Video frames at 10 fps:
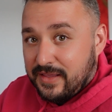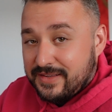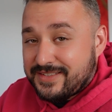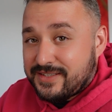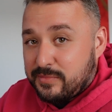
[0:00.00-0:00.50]

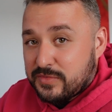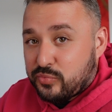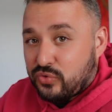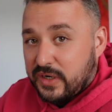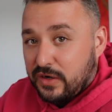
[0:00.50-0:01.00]
Seems
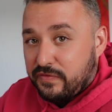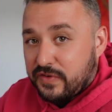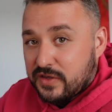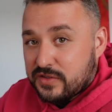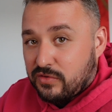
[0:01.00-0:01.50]
pretty
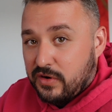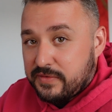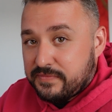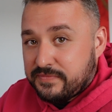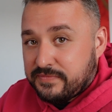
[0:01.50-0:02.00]
obvious, right?